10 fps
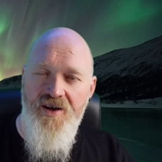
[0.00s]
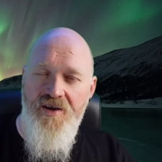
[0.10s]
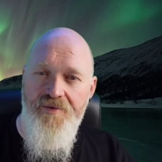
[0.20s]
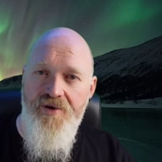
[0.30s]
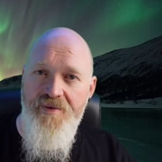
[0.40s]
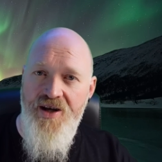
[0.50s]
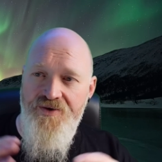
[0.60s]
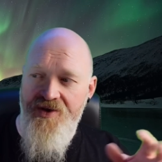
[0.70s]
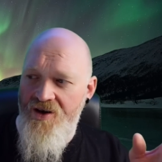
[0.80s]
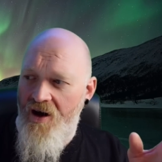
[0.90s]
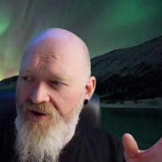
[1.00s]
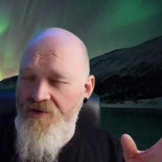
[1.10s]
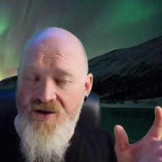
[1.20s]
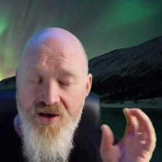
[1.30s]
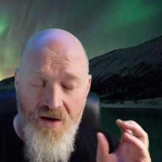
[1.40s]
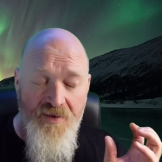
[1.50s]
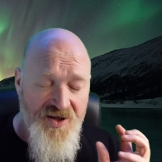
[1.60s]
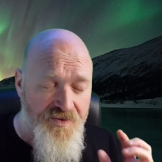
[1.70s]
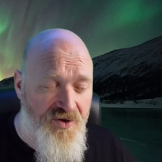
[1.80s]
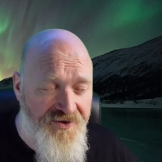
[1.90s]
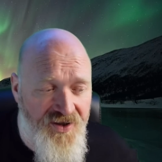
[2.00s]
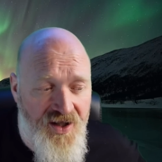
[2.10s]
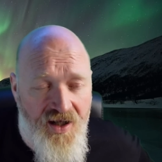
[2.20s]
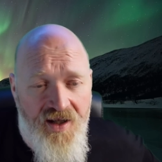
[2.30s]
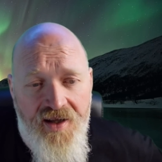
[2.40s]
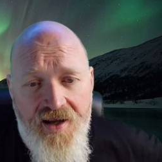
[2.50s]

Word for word: you know, the premenstrual cycle so much more for her.